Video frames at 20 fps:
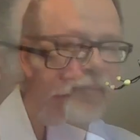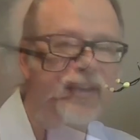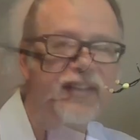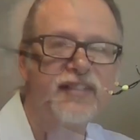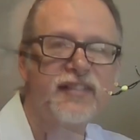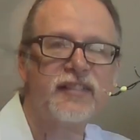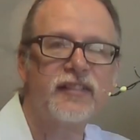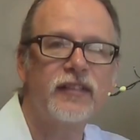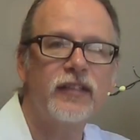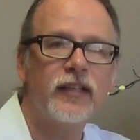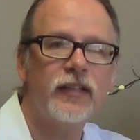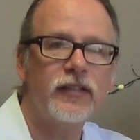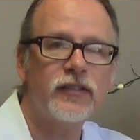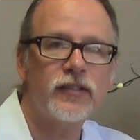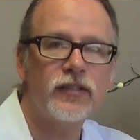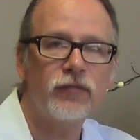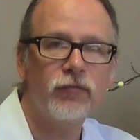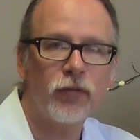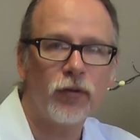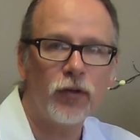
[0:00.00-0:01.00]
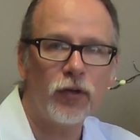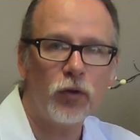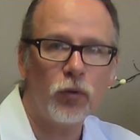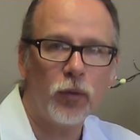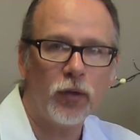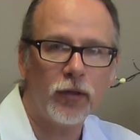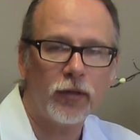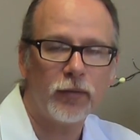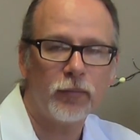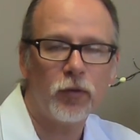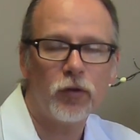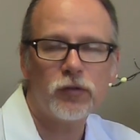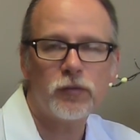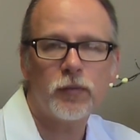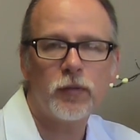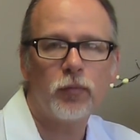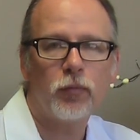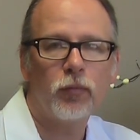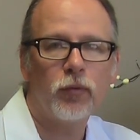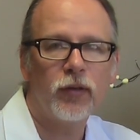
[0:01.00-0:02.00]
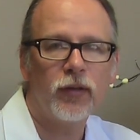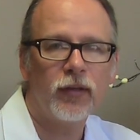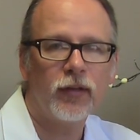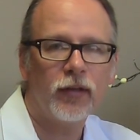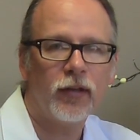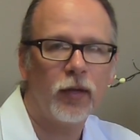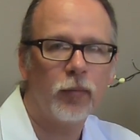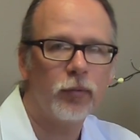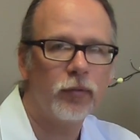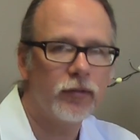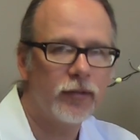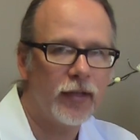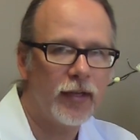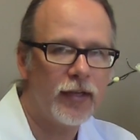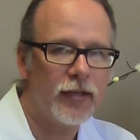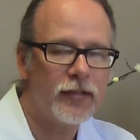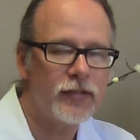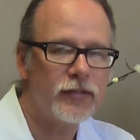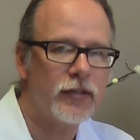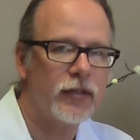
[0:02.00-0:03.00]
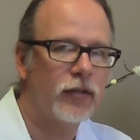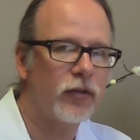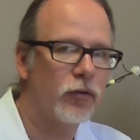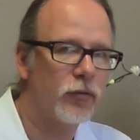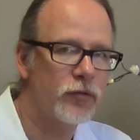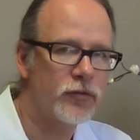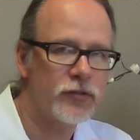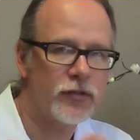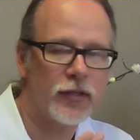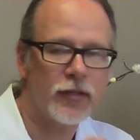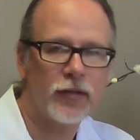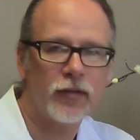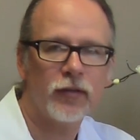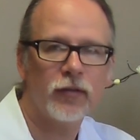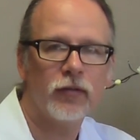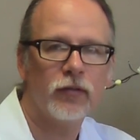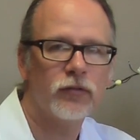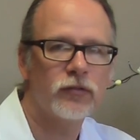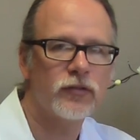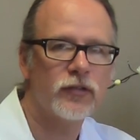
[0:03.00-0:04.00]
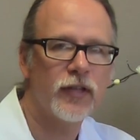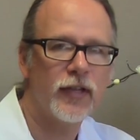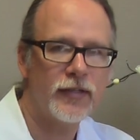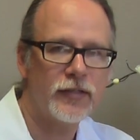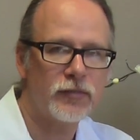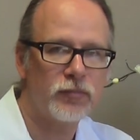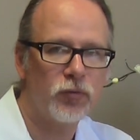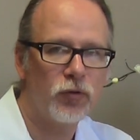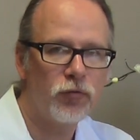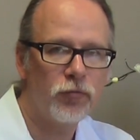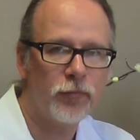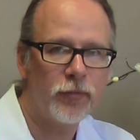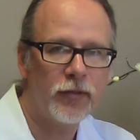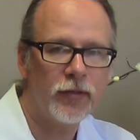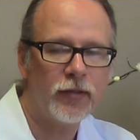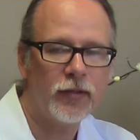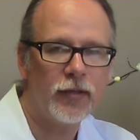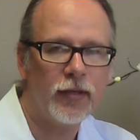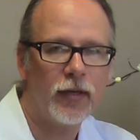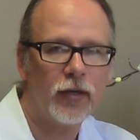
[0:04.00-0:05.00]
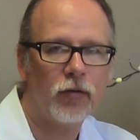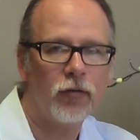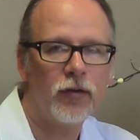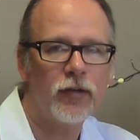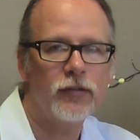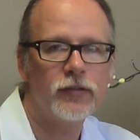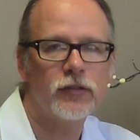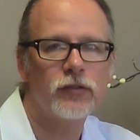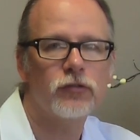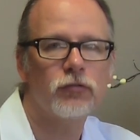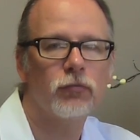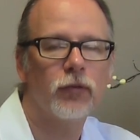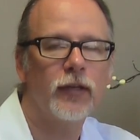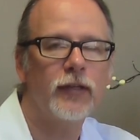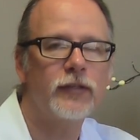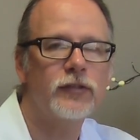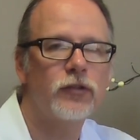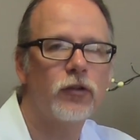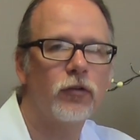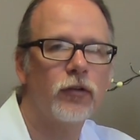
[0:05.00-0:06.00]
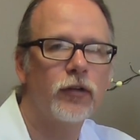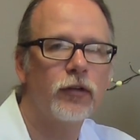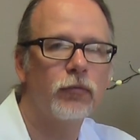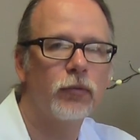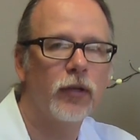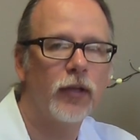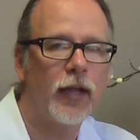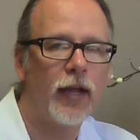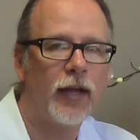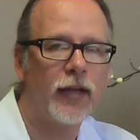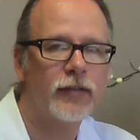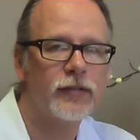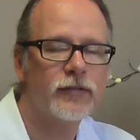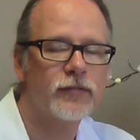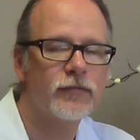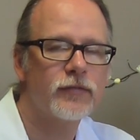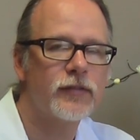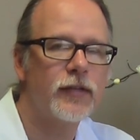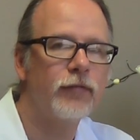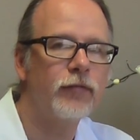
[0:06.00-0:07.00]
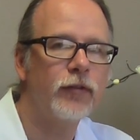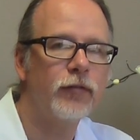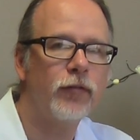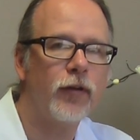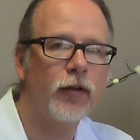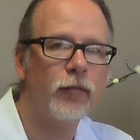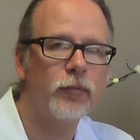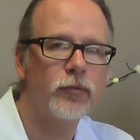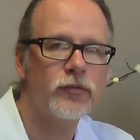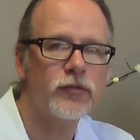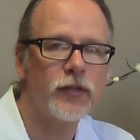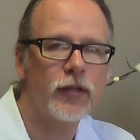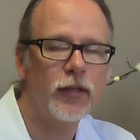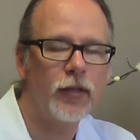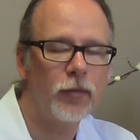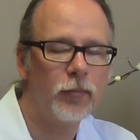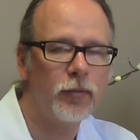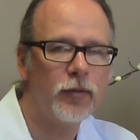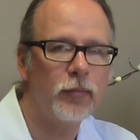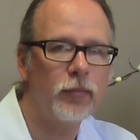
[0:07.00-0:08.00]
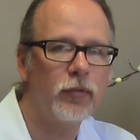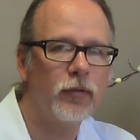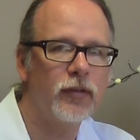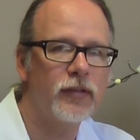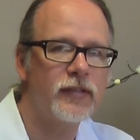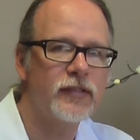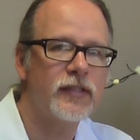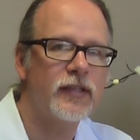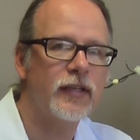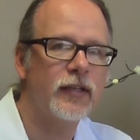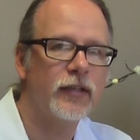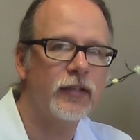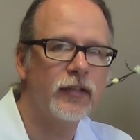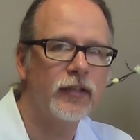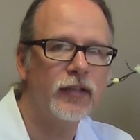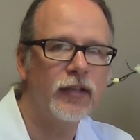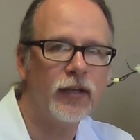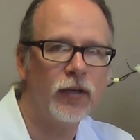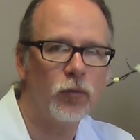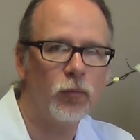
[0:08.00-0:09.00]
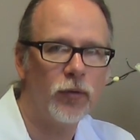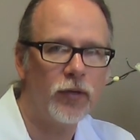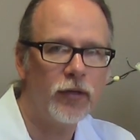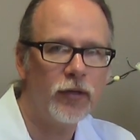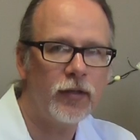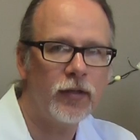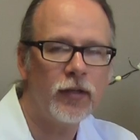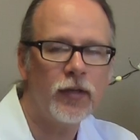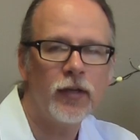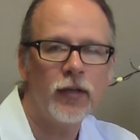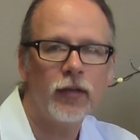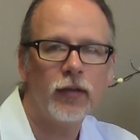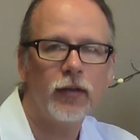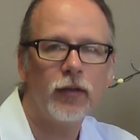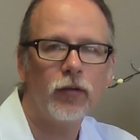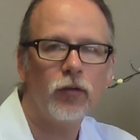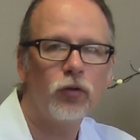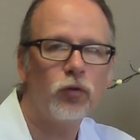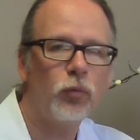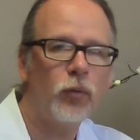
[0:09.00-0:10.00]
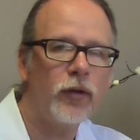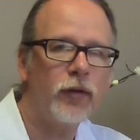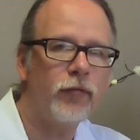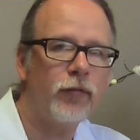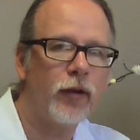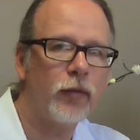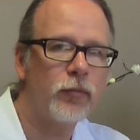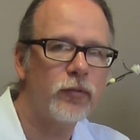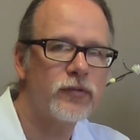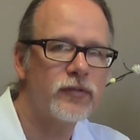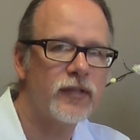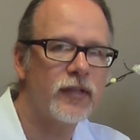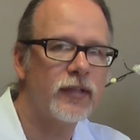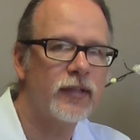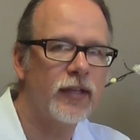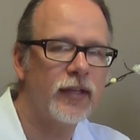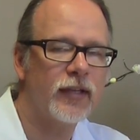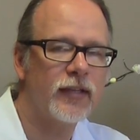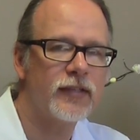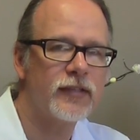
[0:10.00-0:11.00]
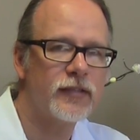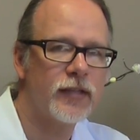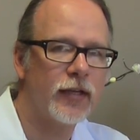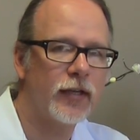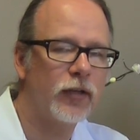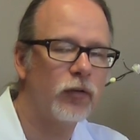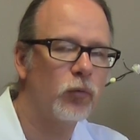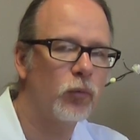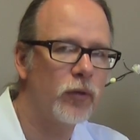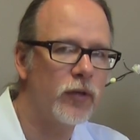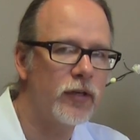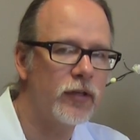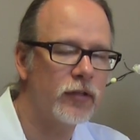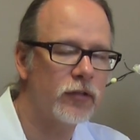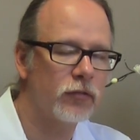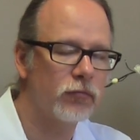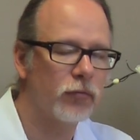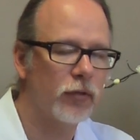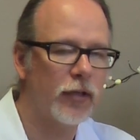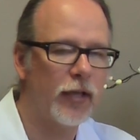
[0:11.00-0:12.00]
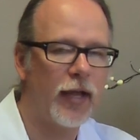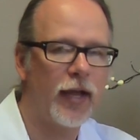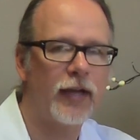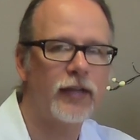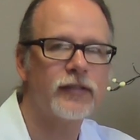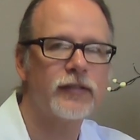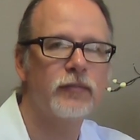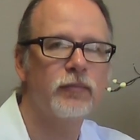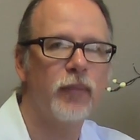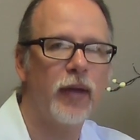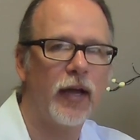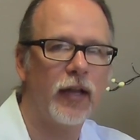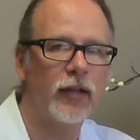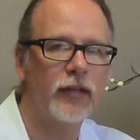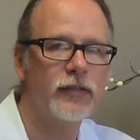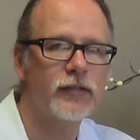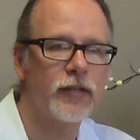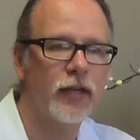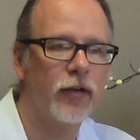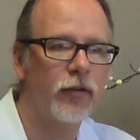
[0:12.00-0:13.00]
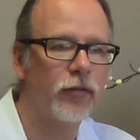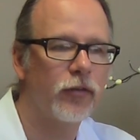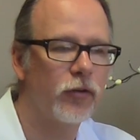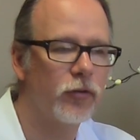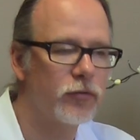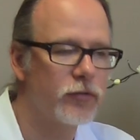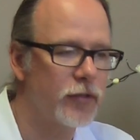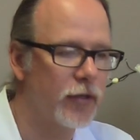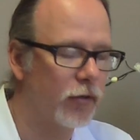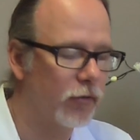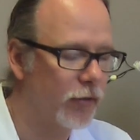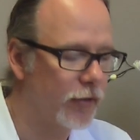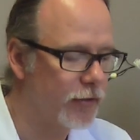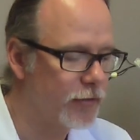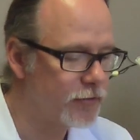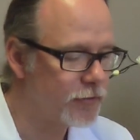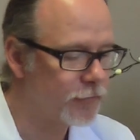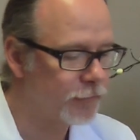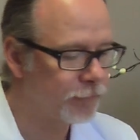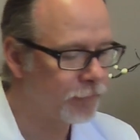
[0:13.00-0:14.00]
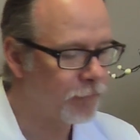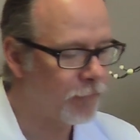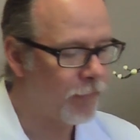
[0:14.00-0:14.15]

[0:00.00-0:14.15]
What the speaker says: The medicine kicks in very quickly. Most people within a couple days, they notice that there's less movement in the areas. It's already starting to relax. 75% of the people, it's kicked in a week. The other 25% take a second week to relax and balance out those areas.